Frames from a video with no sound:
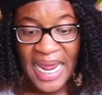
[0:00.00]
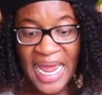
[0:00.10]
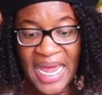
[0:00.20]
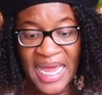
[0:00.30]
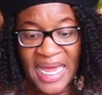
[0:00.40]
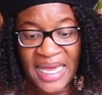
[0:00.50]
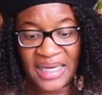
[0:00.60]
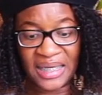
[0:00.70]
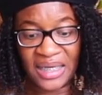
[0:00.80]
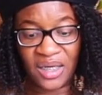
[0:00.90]

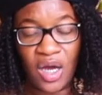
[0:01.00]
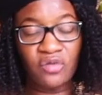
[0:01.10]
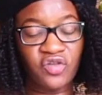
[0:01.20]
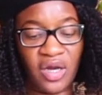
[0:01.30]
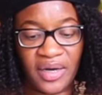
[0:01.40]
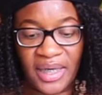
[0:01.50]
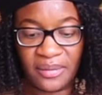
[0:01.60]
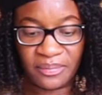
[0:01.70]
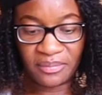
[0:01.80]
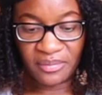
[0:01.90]
And, oh,
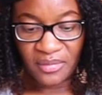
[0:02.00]
sorry.